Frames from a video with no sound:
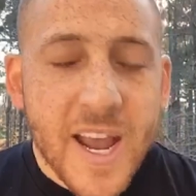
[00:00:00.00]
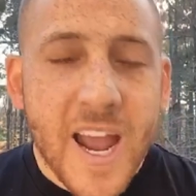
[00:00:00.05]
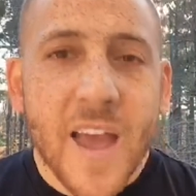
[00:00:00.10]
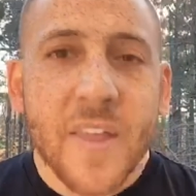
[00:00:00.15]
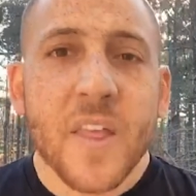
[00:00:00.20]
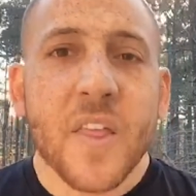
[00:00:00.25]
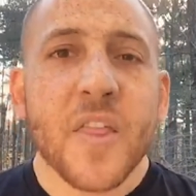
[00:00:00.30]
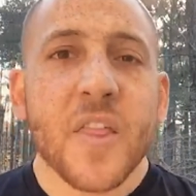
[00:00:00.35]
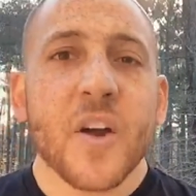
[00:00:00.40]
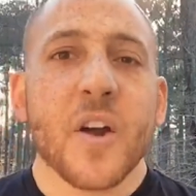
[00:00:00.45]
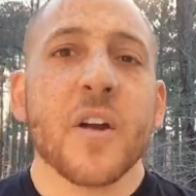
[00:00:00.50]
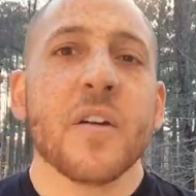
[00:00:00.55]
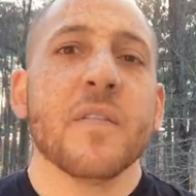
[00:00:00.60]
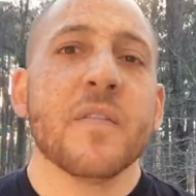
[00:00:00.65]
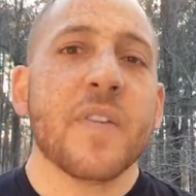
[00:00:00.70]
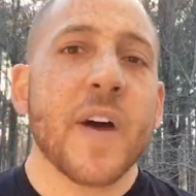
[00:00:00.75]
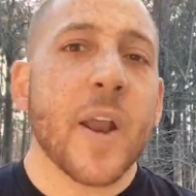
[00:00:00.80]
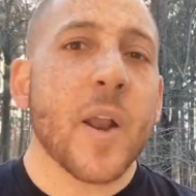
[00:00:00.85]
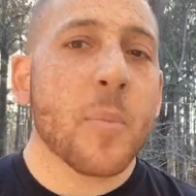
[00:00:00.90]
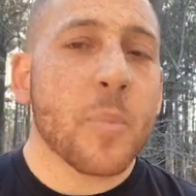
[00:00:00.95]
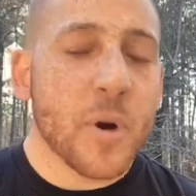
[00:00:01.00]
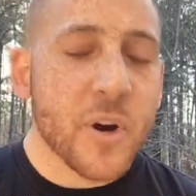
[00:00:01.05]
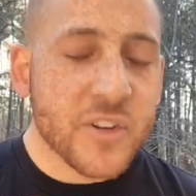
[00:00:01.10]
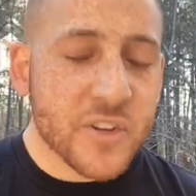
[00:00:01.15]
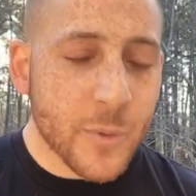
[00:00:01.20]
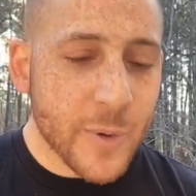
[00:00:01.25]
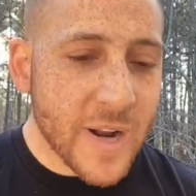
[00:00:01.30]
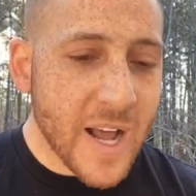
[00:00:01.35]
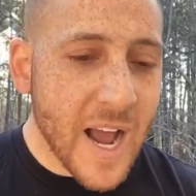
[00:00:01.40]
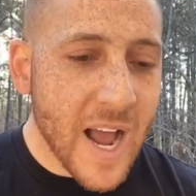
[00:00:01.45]
And the third and final
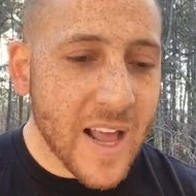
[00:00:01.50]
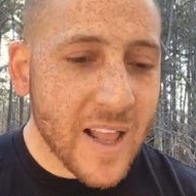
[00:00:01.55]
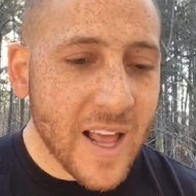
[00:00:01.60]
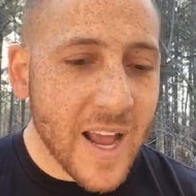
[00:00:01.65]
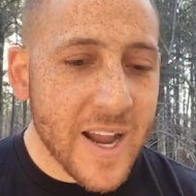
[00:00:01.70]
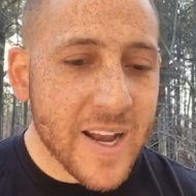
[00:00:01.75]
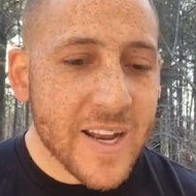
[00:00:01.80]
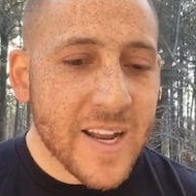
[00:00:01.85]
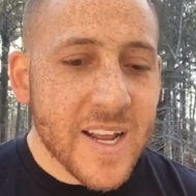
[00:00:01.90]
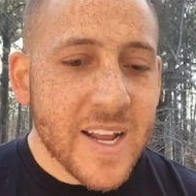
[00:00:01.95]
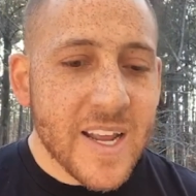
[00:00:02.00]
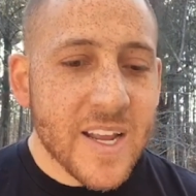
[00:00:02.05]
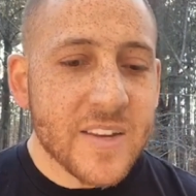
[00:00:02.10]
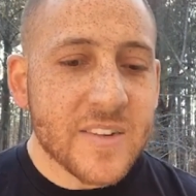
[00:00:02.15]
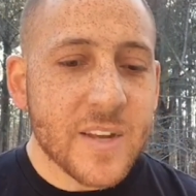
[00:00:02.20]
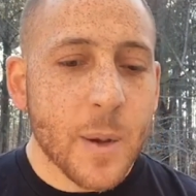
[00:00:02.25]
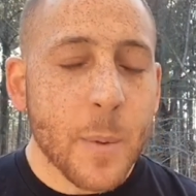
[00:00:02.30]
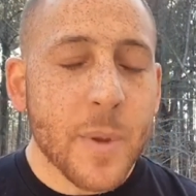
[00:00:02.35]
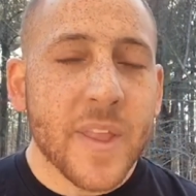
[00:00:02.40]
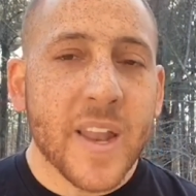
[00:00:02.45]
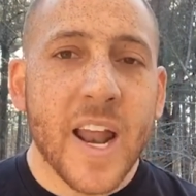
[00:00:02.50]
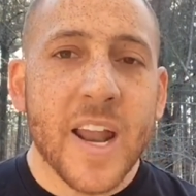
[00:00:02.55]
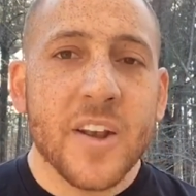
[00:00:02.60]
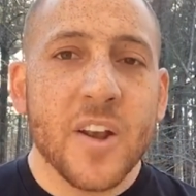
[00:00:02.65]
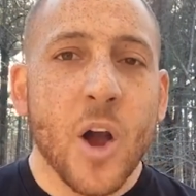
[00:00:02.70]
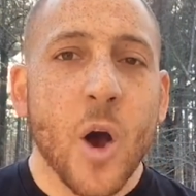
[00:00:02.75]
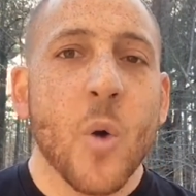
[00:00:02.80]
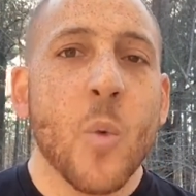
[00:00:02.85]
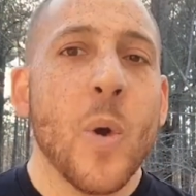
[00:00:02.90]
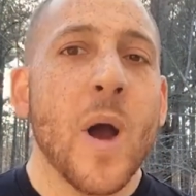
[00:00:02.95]
person I want to highlight is someone that I
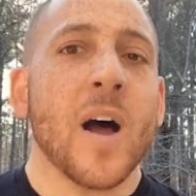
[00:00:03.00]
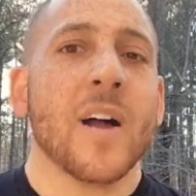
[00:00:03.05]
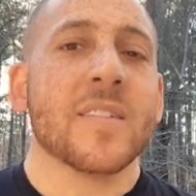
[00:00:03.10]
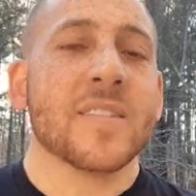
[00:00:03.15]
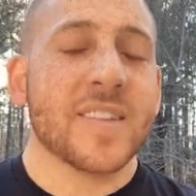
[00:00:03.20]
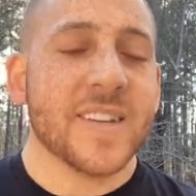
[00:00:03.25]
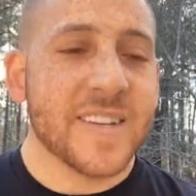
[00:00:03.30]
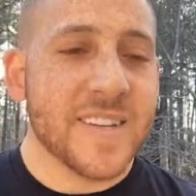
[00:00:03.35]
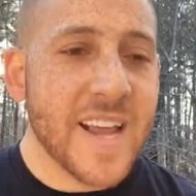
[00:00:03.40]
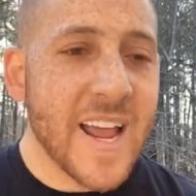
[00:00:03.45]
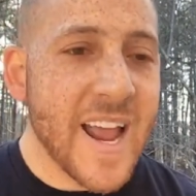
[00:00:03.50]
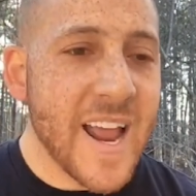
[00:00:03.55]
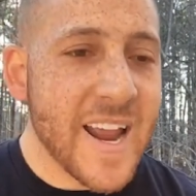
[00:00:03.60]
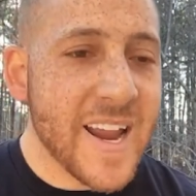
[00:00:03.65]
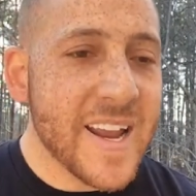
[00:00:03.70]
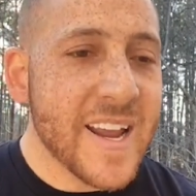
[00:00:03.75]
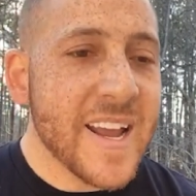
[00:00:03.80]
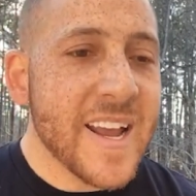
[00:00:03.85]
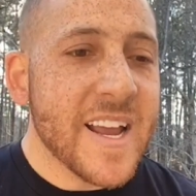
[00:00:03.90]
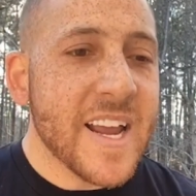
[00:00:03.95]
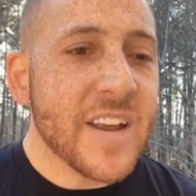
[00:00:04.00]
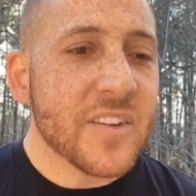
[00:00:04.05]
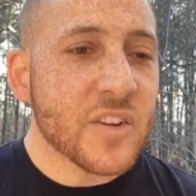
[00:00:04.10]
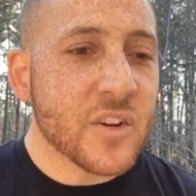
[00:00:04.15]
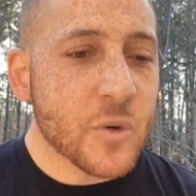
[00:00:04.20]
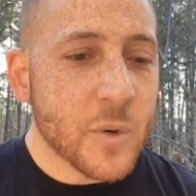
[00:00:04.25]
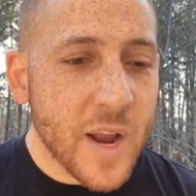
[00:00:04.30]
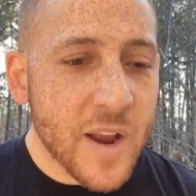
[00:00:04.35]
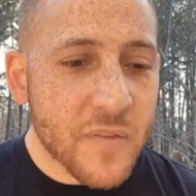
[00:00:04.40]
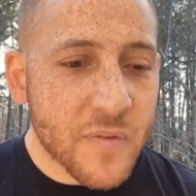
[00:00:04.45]
know well today. He's a
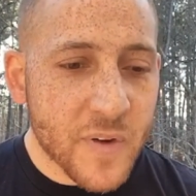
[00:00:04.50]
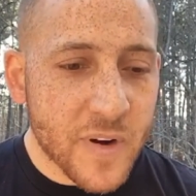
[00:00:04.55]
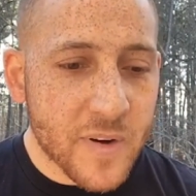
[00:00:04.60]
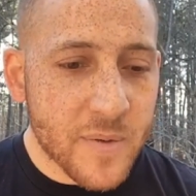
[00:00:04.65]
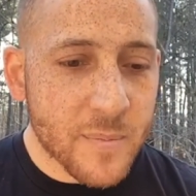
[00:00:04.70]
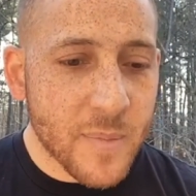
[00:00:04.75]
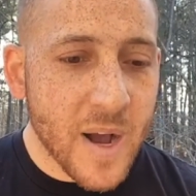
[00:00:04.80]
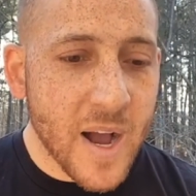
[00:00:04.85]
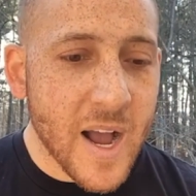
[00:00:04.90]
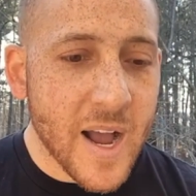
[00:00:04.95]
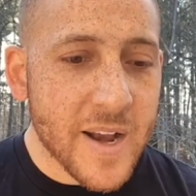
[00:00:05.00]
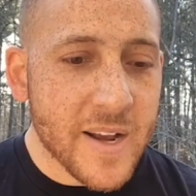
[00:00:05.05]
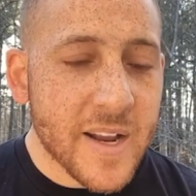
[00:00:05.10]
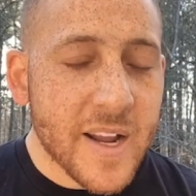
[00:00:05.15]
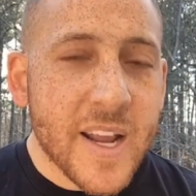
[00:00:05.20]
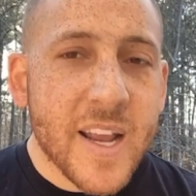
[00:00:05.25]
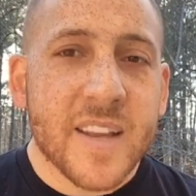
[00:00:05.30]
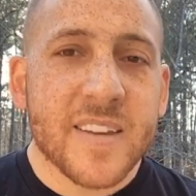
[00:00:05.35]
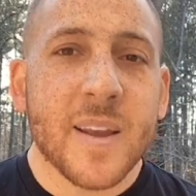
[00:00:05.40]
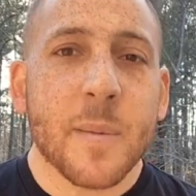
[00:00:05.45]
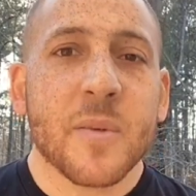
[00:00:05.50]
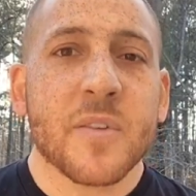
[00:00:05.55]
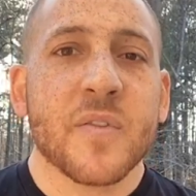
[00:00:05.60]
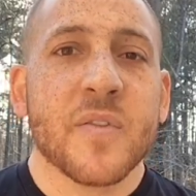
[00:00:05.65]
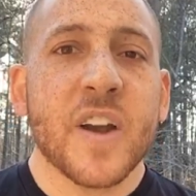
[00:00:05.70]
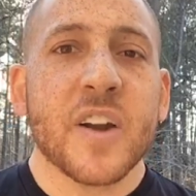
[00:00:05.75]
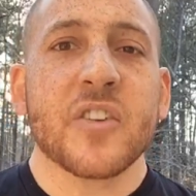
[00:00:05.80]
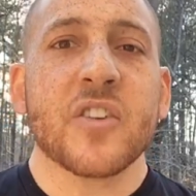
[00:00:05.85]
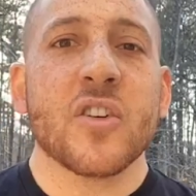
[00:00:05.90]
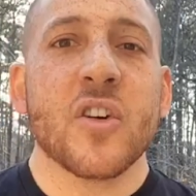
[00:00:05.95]
great friend of mine. His name is
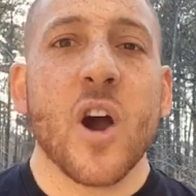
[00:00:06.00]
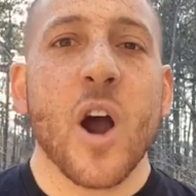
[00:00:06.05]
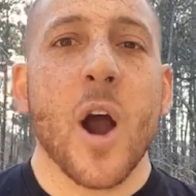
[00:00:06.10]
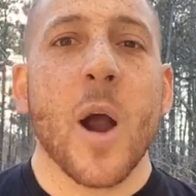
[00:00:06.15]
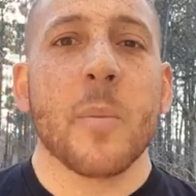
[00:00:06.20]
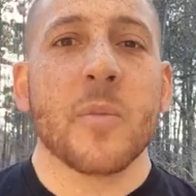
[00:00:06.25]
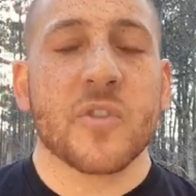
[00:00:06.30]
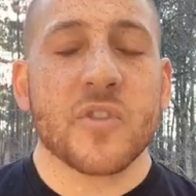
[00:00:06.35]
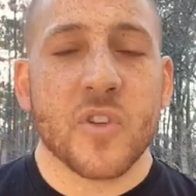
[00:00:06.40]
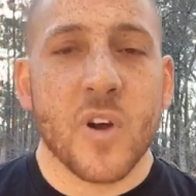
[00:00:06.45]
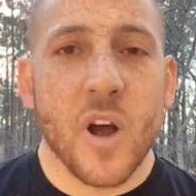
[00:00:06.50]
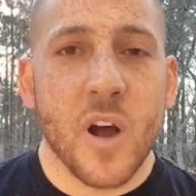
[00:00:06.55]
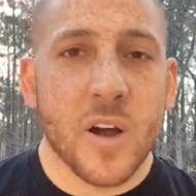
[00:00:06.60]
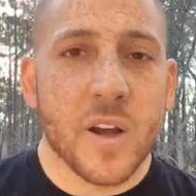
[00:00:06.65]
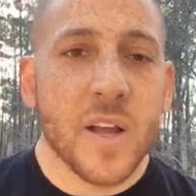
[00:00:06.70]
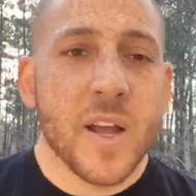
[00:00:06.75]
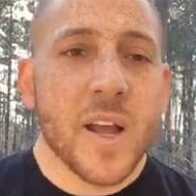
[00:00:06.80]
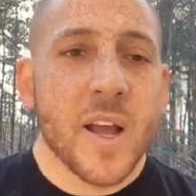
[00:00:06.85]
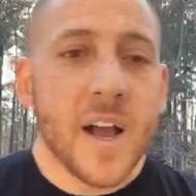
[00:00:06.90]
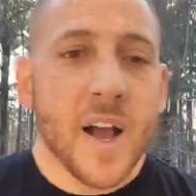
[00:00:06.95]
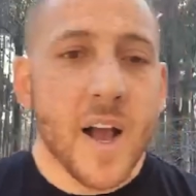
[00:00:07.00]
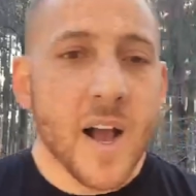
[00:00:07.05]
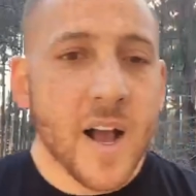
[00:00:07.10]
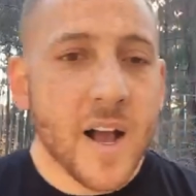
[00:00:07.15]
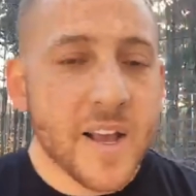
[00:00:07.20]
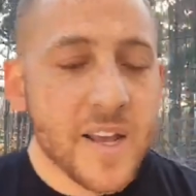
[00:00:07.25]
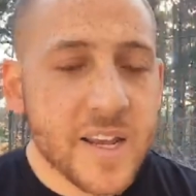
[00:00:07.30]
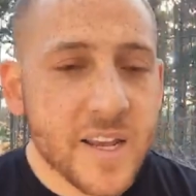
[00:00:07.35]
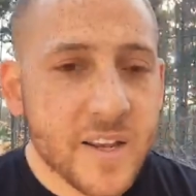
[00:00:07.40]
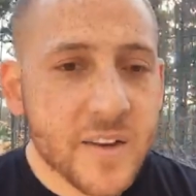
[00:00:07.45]
Victor Armstrong.
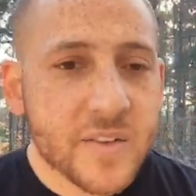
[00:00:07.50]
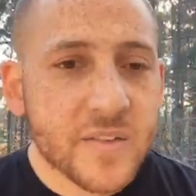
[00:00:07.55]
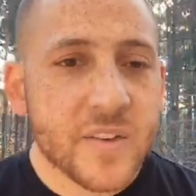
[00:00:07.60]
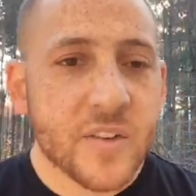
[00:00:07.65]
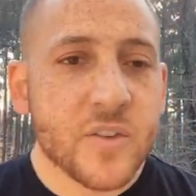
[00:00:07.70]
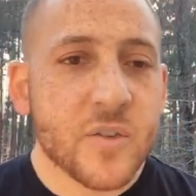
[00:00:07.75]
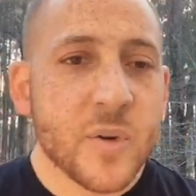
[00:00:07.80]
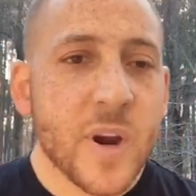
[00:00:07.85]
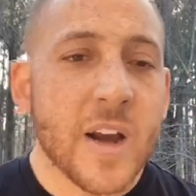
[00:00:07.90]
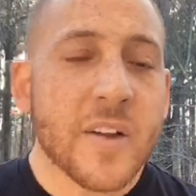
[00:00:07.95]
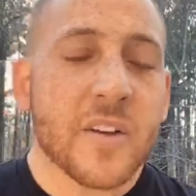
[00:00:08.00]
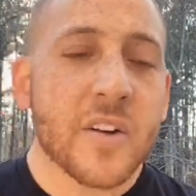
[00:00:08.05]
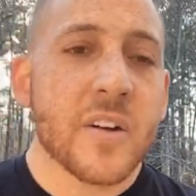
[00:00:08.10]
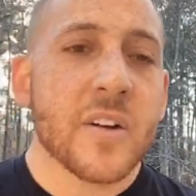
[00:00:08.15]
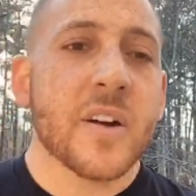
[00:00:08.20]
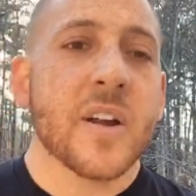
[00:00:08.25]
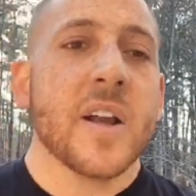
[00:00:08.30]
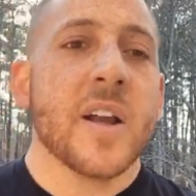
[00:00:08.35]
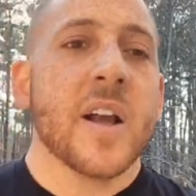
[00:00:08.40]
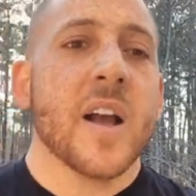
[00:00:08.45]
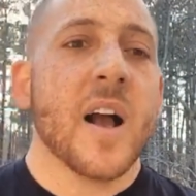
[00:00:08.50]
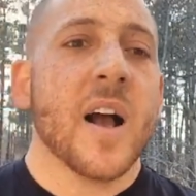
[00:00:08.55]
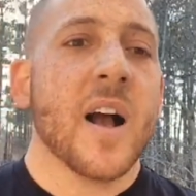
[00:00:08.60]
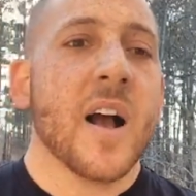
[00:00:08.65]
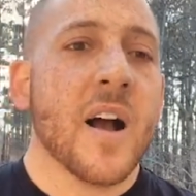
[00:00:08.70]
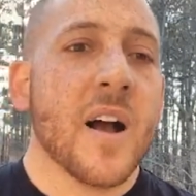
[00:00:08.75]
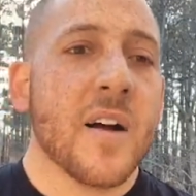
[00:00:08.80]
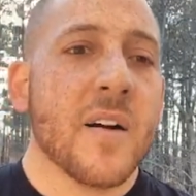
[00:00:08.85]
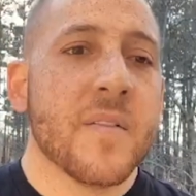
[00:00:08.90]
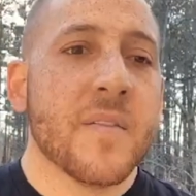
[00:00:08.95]
Uh, he is the director
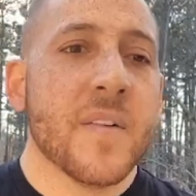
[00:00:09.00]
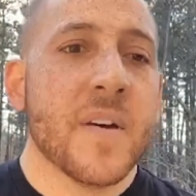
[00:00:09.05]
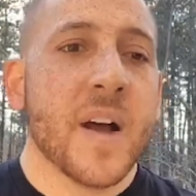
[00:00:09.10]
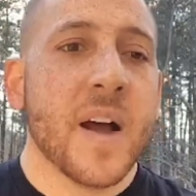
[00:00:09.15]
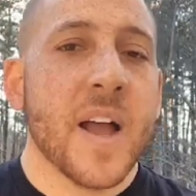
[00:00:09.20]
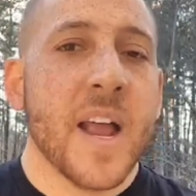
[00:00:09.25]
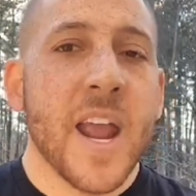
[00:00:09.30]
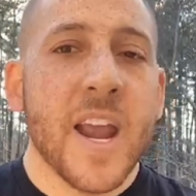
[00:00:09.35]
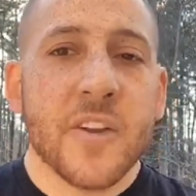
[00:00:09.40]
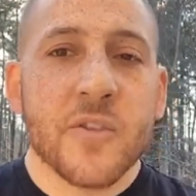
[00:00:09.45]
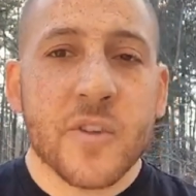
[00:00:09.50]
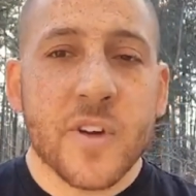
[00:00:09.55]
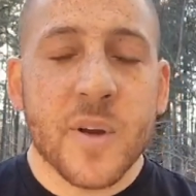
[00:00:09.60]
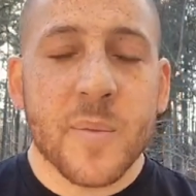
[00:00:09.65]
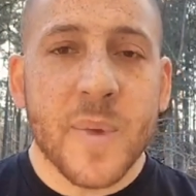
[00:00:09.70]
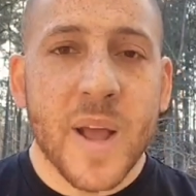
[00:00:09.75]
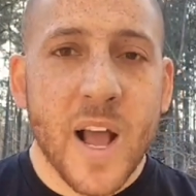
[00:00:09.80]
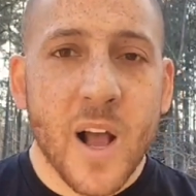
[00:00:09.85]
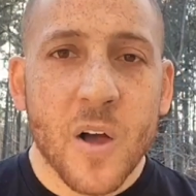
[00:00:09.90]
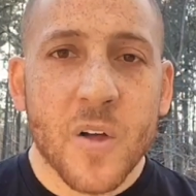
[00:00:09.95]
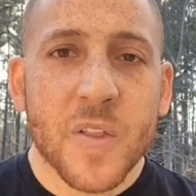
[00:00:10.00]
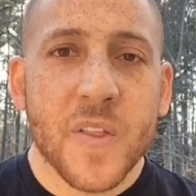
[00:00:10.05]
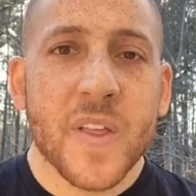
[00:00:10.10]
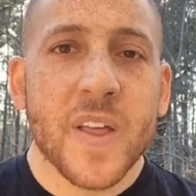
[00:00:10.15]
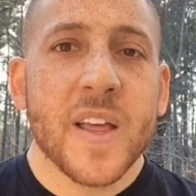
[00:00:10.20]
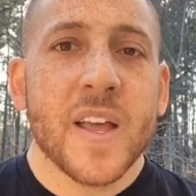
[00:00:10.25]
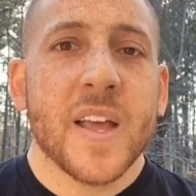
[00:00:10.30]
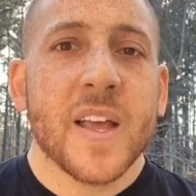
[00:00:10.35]
of Atrium Health.